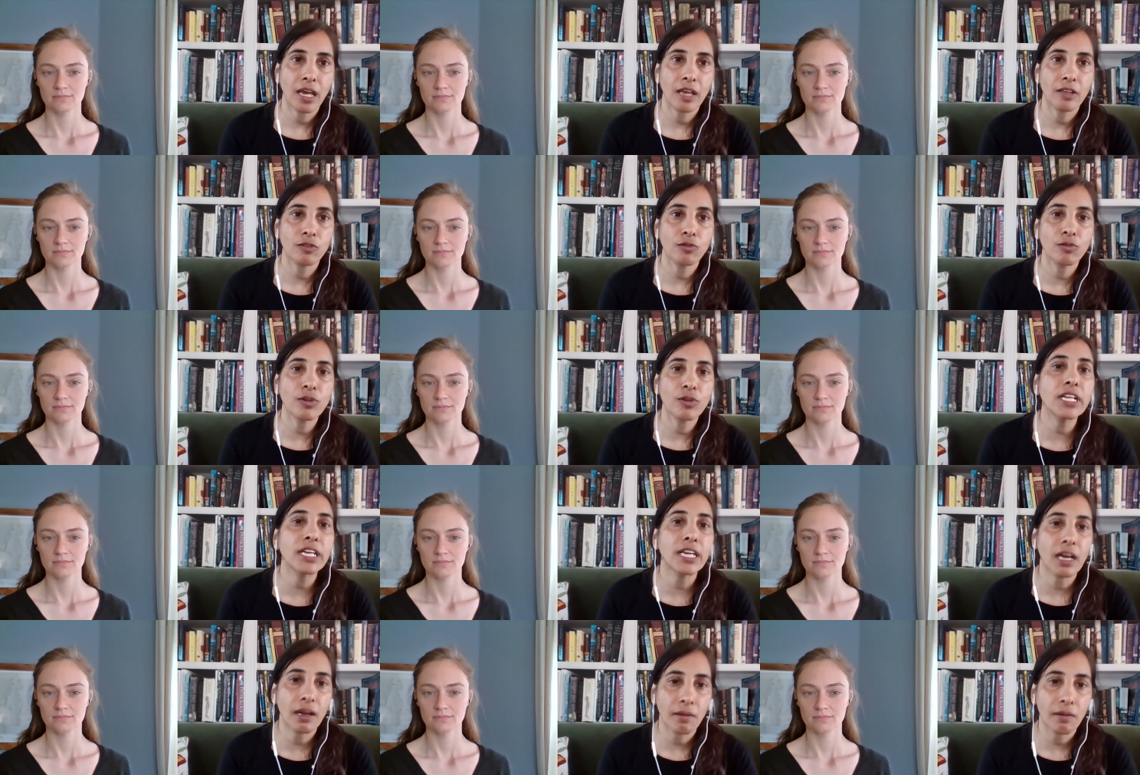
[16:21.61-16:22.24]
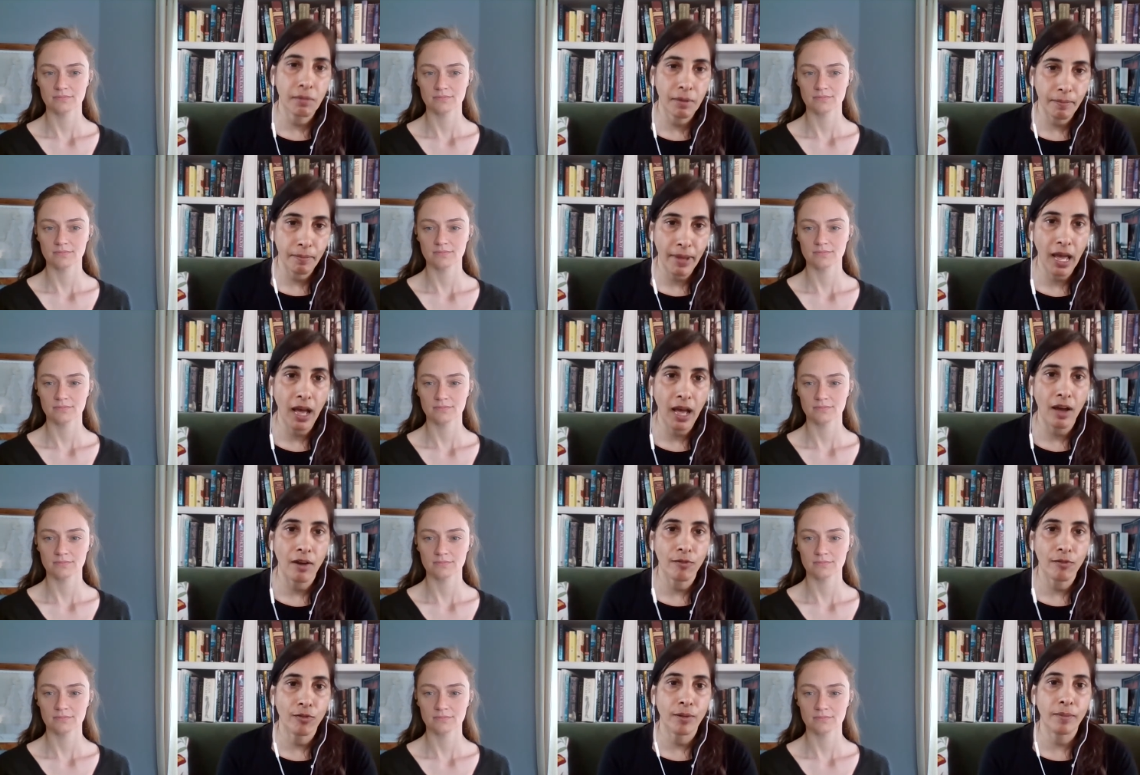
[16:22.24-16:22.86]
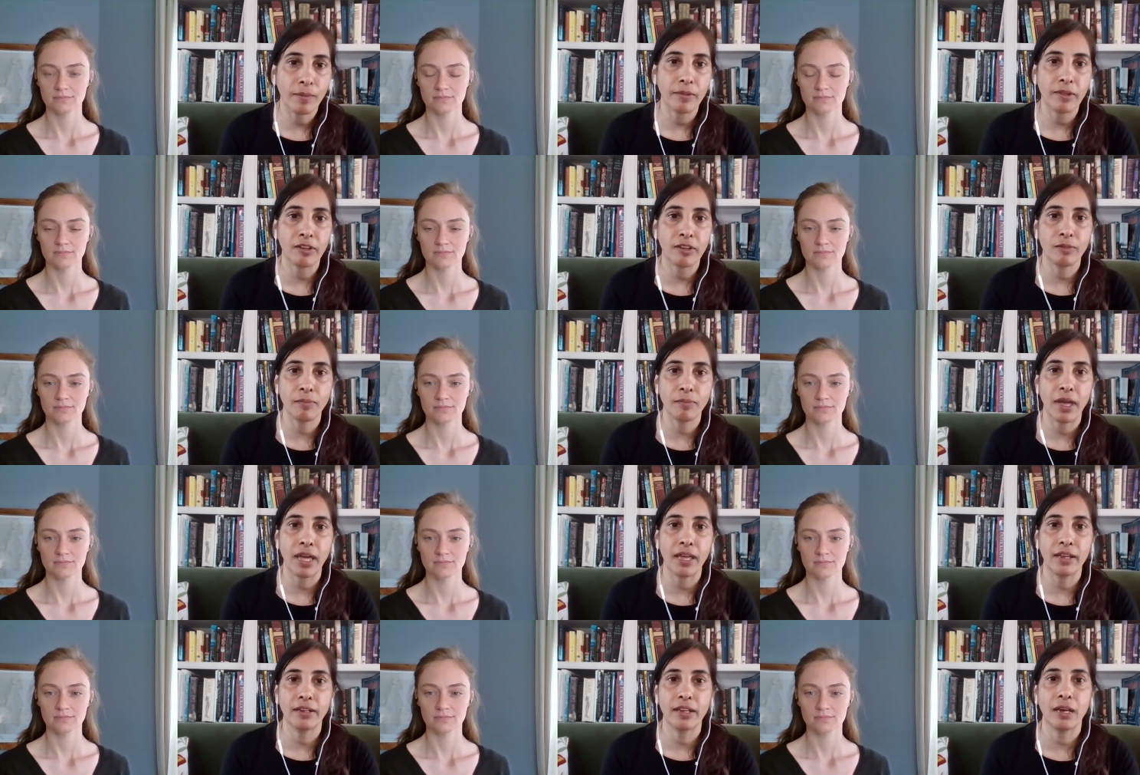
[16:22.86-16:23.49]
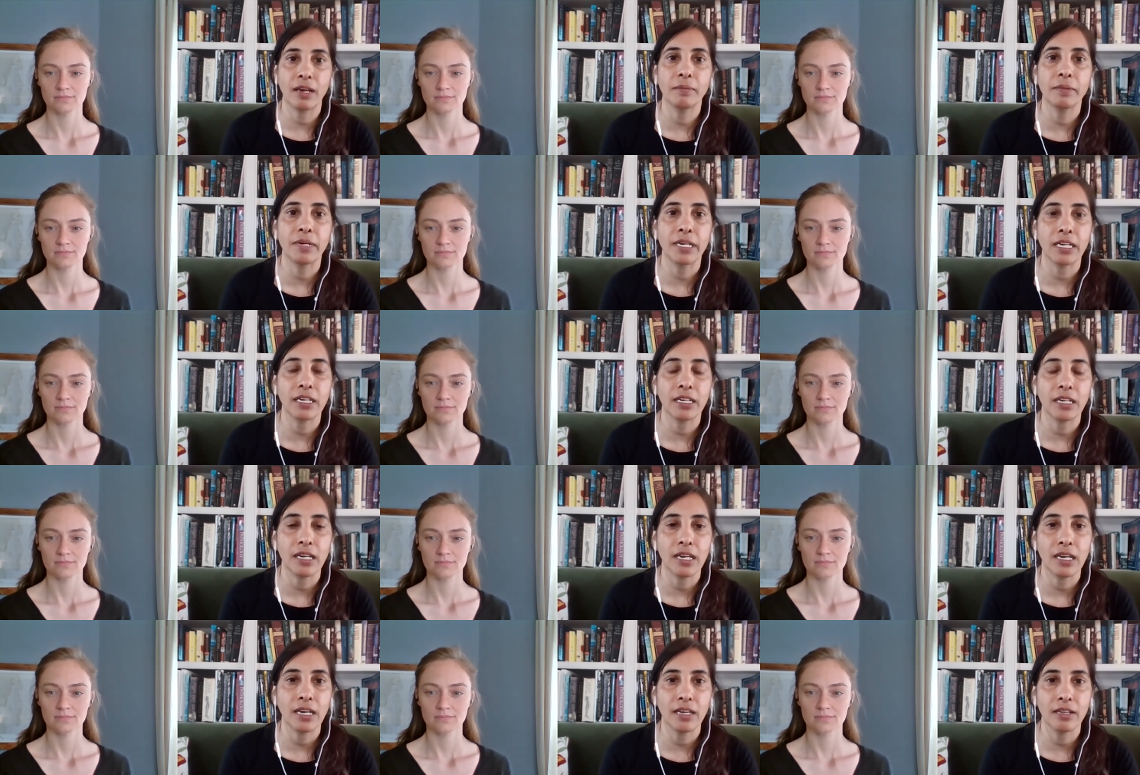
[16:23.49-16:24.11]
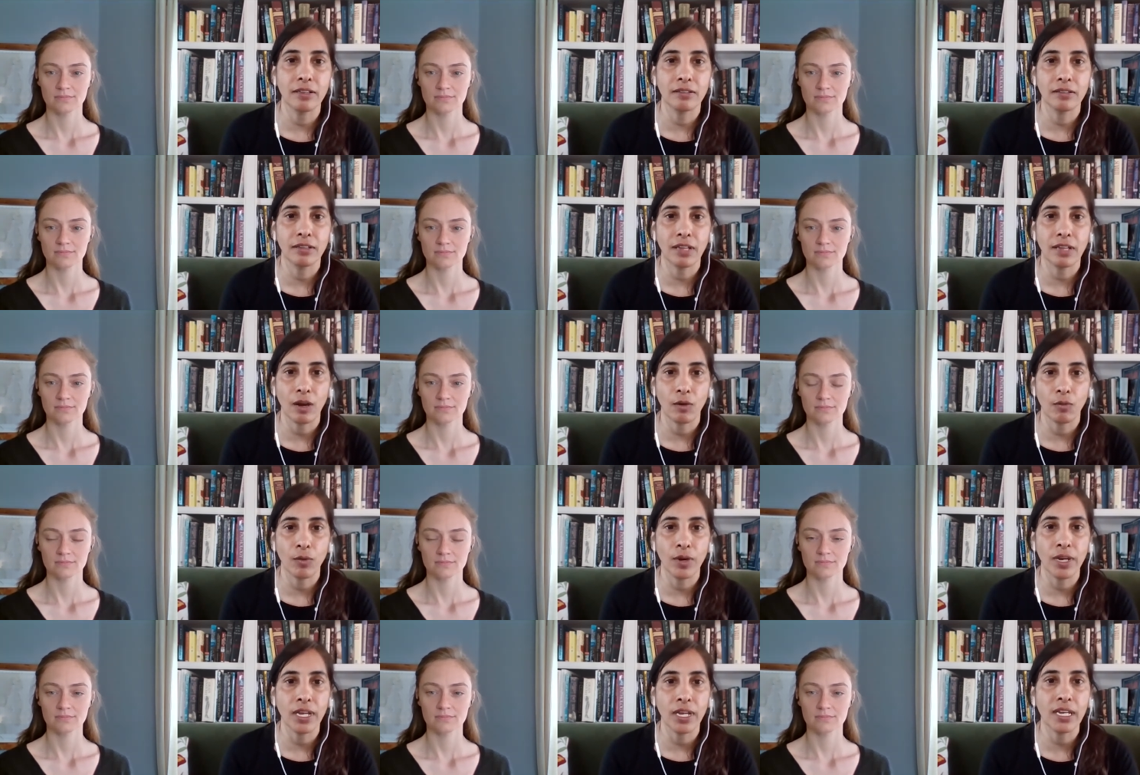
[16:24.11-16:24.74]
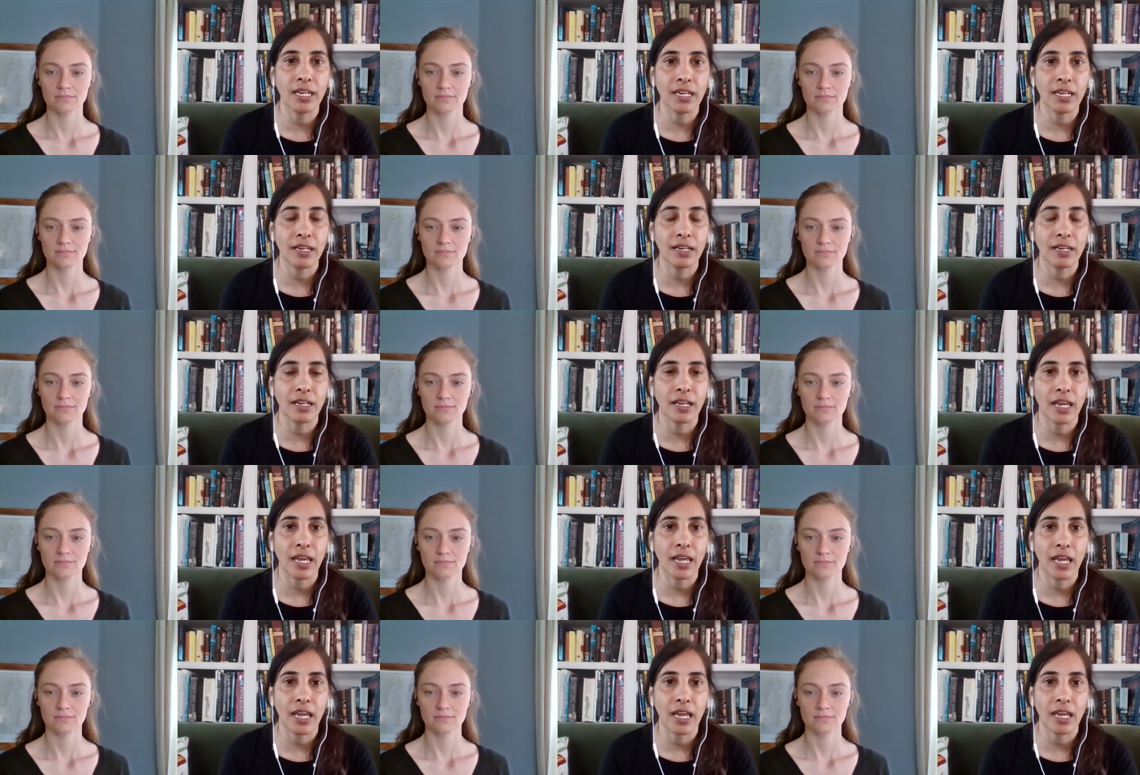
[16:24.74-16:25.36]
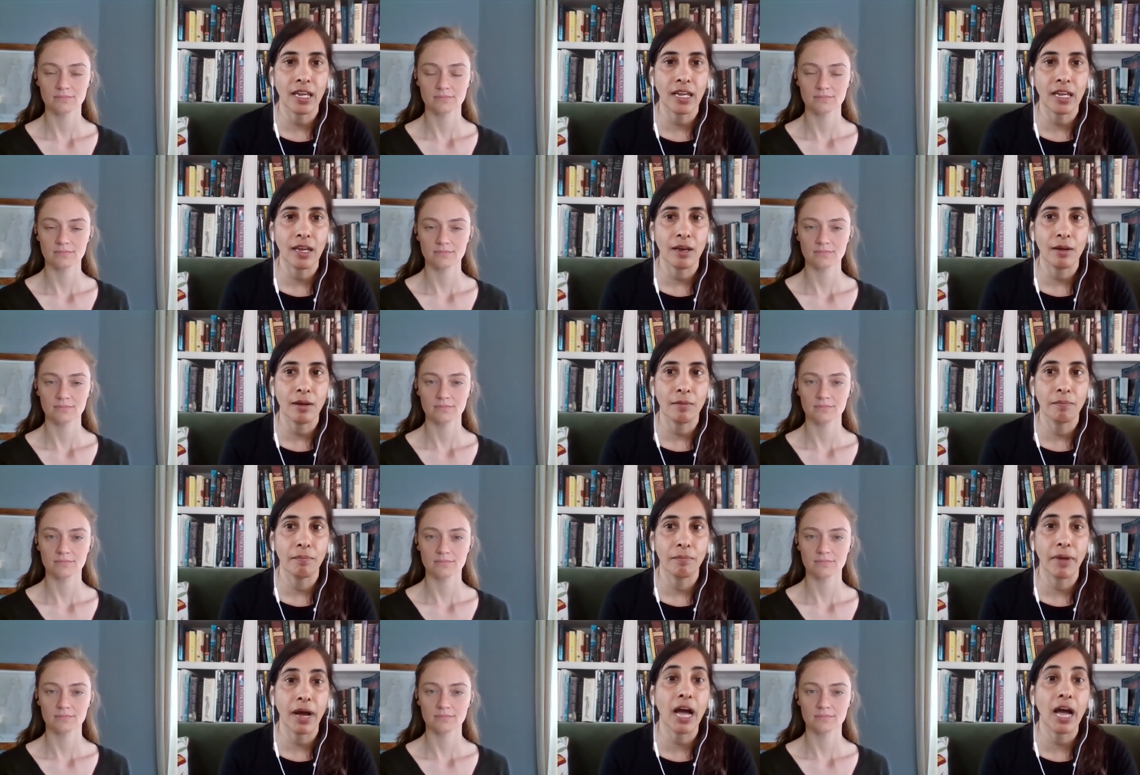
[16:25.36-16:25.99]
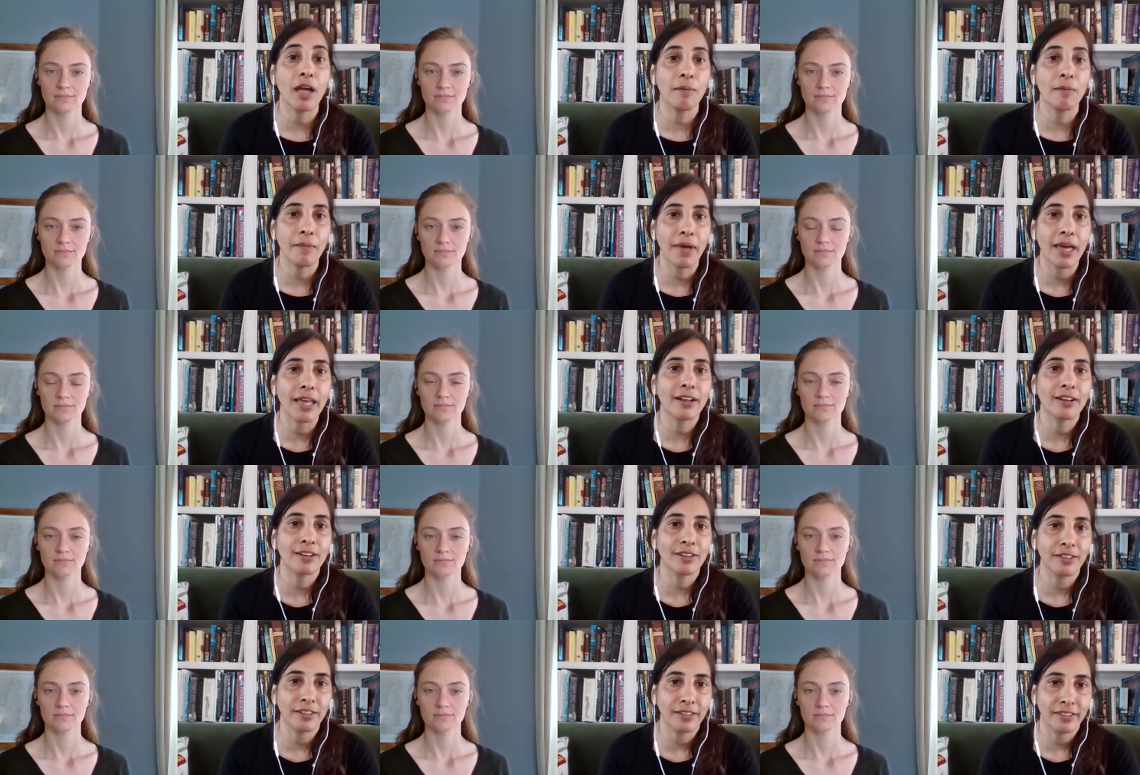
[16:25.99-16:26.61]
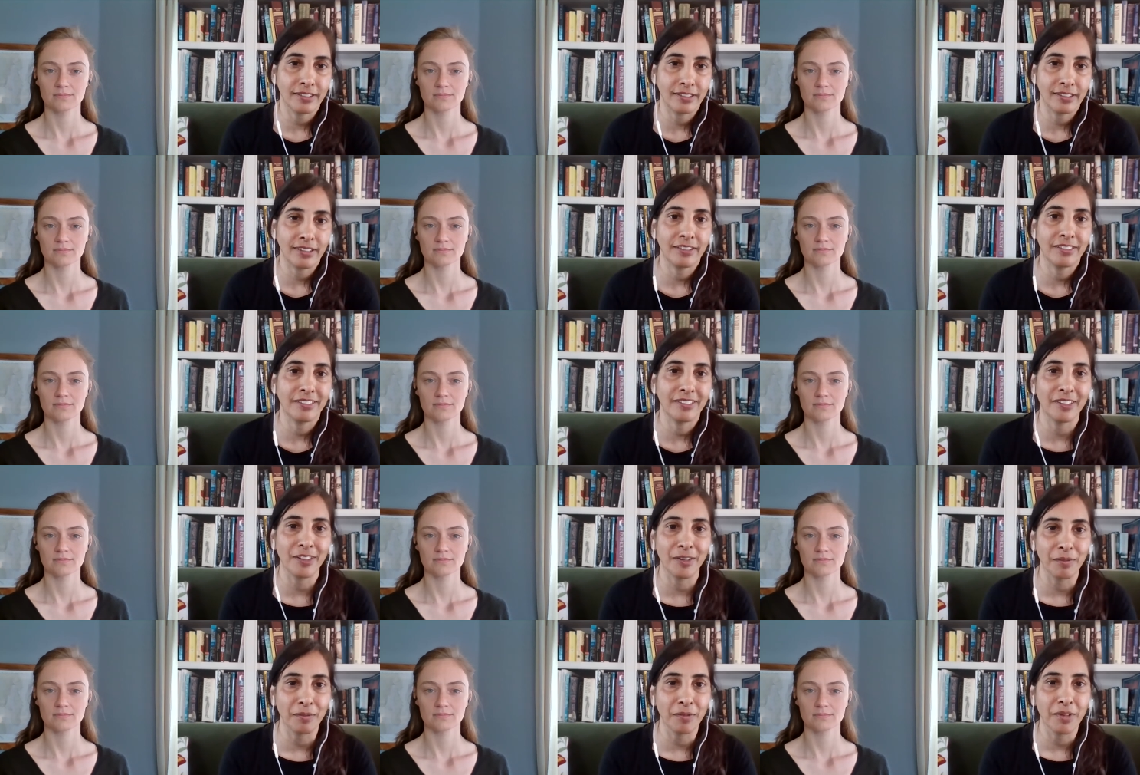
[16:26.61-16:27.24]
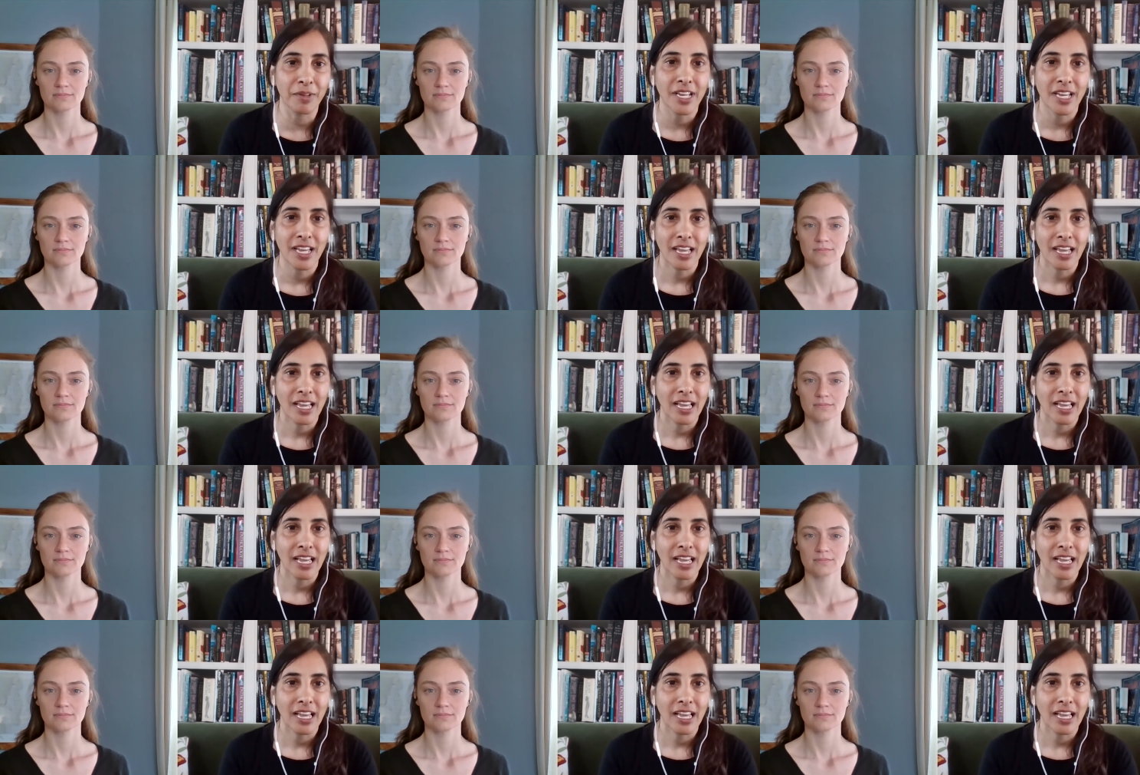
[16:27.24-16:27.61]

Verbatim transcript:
Speaker 1: has really come about from this pandemic is that we need a biomedical system